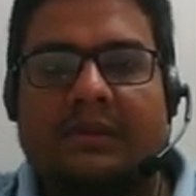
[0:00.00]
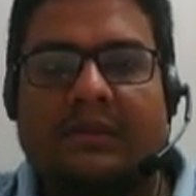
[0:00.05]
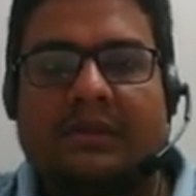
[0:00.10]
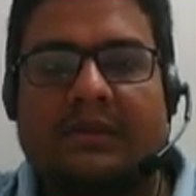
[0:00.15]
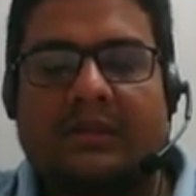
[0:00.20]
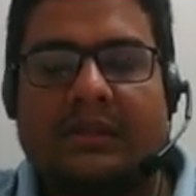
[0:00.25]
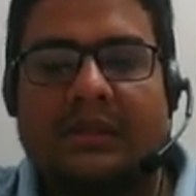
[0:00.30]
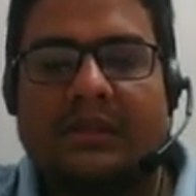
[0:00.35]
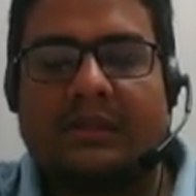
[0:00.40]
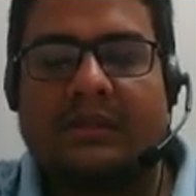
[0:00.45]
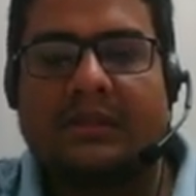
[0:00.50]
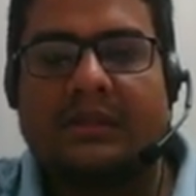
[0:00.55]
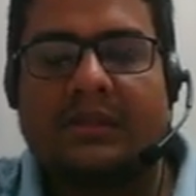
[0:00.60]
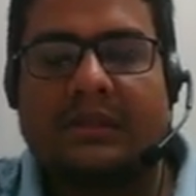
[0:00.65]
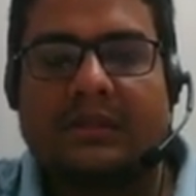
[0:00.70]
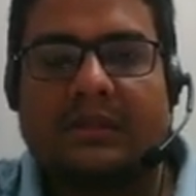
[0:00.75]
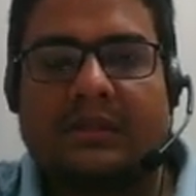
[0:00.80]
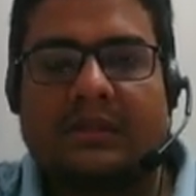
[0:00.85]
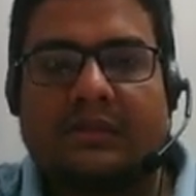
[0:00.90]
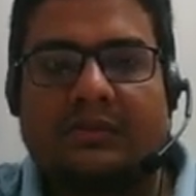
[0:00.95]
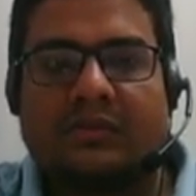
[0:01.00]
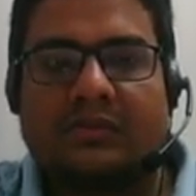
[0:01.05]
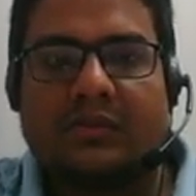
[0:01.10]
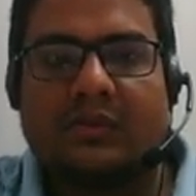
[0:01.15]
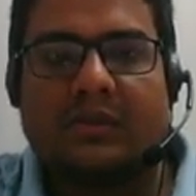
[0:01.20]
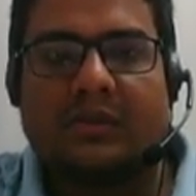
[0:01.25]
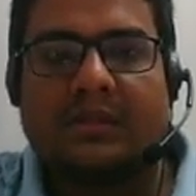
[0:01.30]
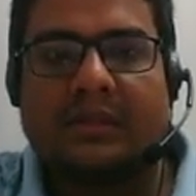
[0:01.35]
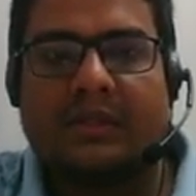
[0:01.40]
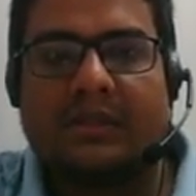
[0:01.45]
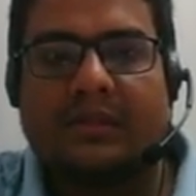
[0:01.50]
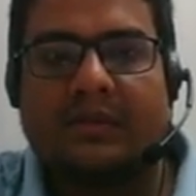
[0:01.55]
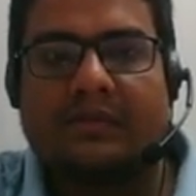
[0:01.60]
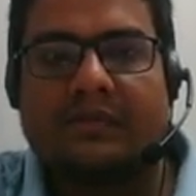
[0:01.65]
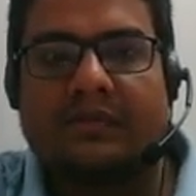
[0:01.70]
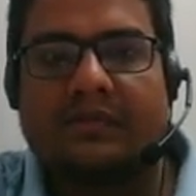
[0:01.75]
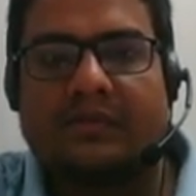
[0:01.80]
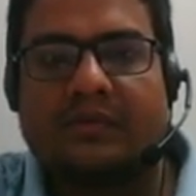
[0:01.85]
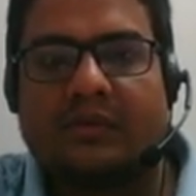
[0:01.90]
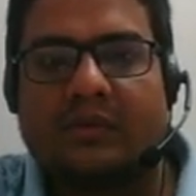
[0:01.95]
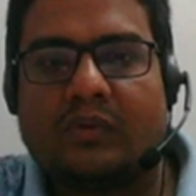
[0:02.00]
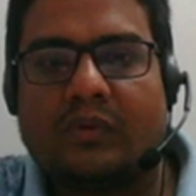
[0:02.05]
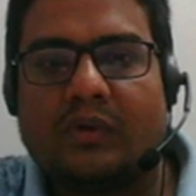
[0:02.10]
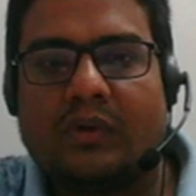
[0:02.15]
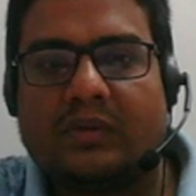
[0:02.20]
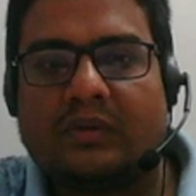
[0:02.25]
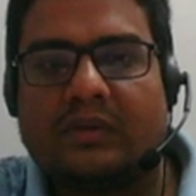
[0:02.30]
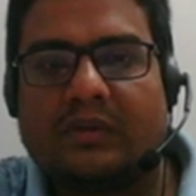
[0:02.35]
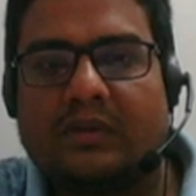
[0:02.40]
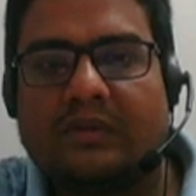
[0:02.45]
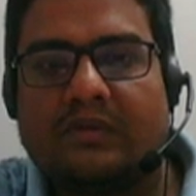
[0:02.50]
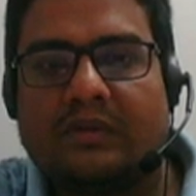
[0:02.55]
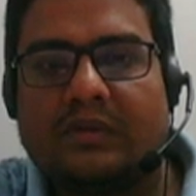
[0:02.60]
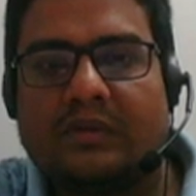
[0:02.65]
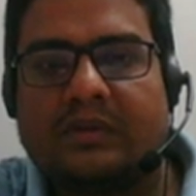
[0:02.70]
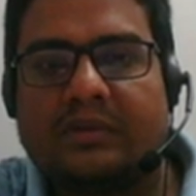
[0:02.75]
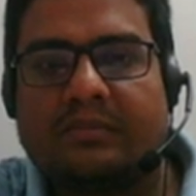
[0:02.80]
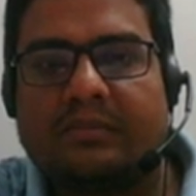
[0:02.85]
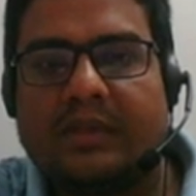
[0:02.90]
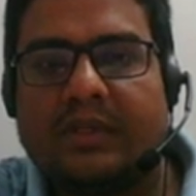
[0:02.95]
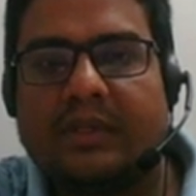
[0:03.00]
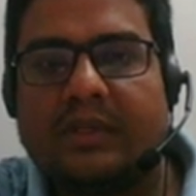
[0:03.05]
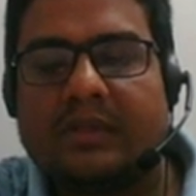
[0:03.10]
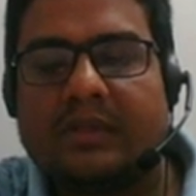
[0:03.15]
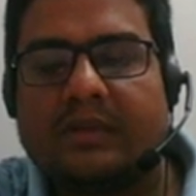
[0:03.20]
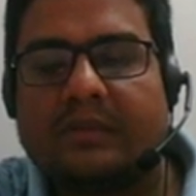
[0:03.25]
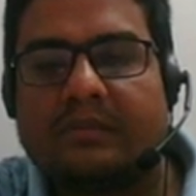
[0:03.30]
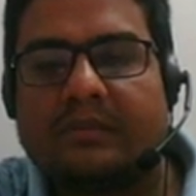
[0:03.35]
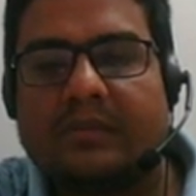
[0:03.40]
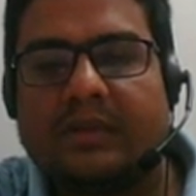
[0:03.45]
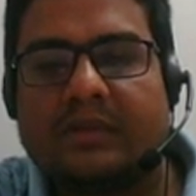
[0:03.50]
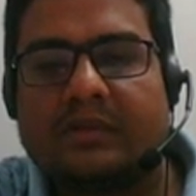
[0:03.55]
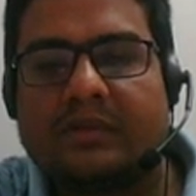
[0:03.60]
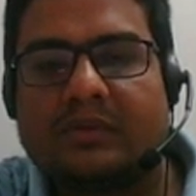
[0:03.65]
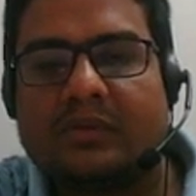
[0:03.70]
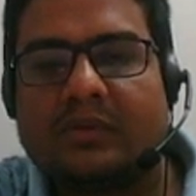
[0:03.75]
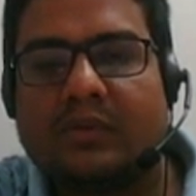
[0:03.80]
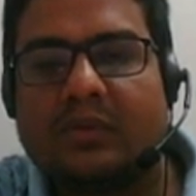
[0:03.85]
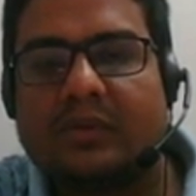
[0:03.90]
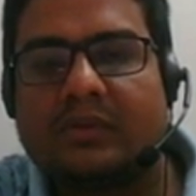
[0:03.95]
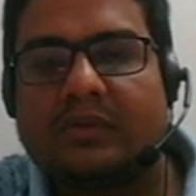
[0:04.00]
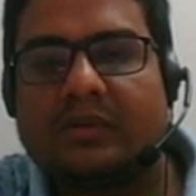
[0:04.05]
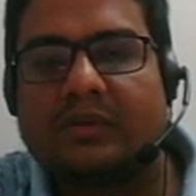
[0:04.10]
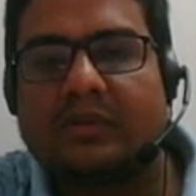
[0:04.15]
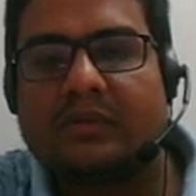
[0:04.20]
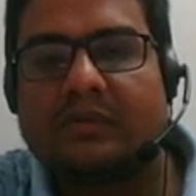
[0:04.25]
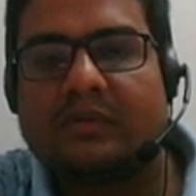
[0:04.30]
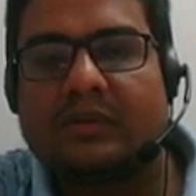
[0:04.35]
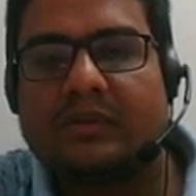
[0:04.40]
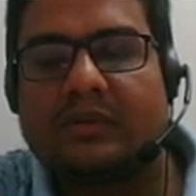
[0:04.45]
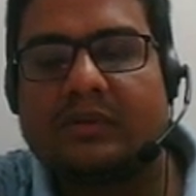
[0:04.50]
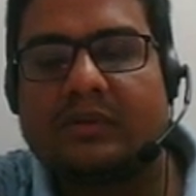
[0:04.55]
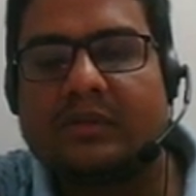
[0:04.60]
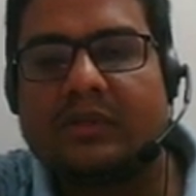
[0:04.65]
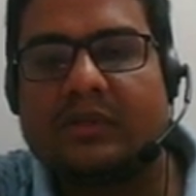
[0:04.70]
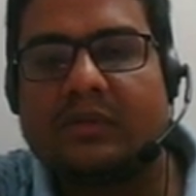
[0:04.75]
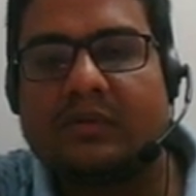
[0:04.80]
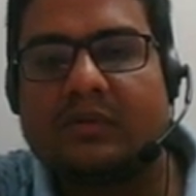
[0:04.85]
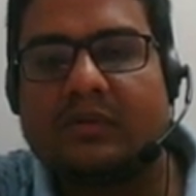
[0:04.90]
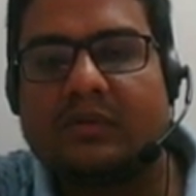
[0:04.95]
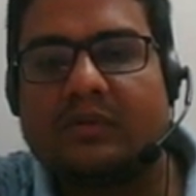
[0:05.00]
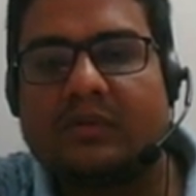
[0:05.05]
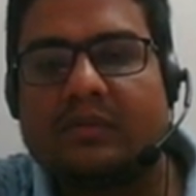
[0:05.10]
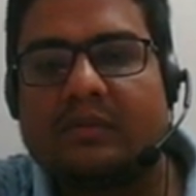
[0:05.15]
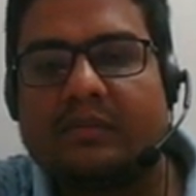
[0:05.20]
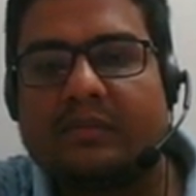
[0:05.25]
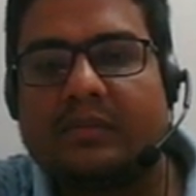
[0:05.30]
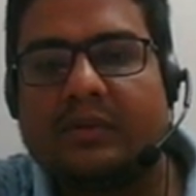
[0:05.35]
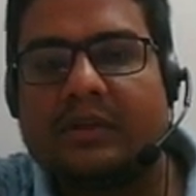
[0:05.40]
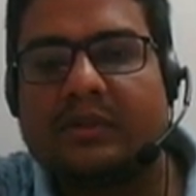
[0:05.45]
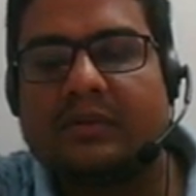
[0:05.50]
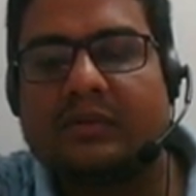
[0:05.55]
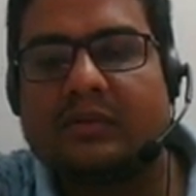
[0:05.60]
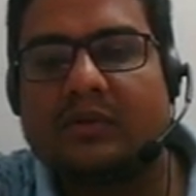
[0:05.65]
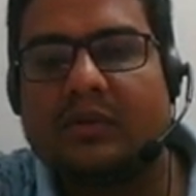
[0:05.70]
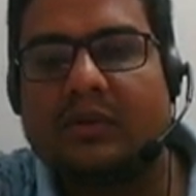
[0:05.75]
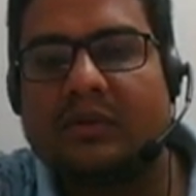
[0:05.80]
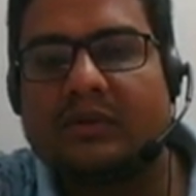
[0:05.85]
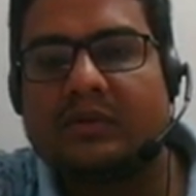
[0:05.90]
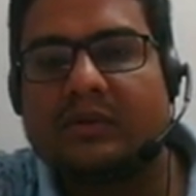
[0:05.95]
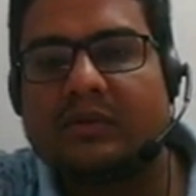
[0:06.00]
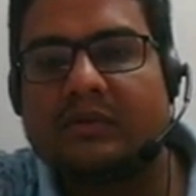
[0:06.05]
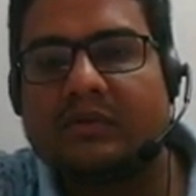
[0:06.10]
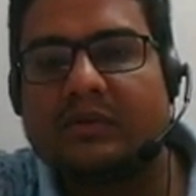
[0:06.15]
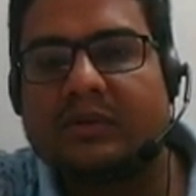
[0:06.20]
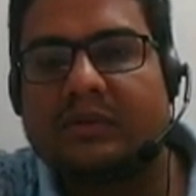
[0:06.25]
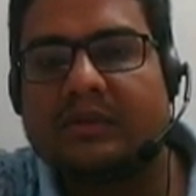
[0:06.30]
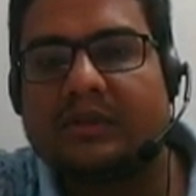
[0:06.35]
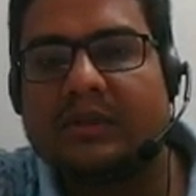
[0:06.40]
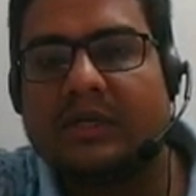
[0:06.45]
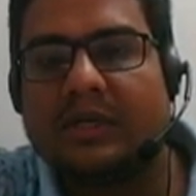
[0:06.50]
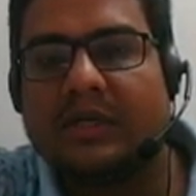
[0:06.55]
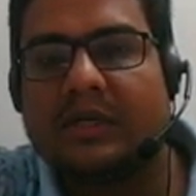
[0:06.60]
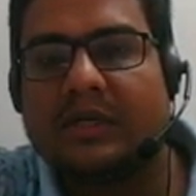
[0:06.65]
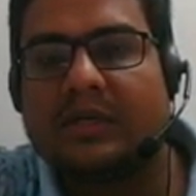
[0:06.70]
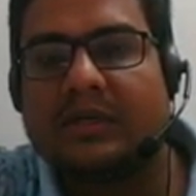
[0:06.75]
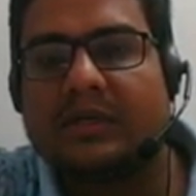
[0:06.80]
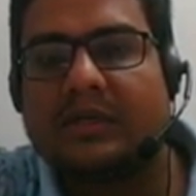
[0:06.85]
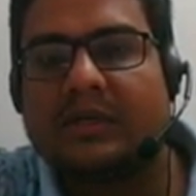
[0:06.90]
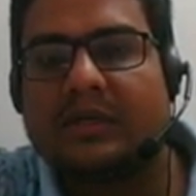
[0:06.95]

Then here it is told that if cos inverse P plus cos inverse Q plus cos inverse R,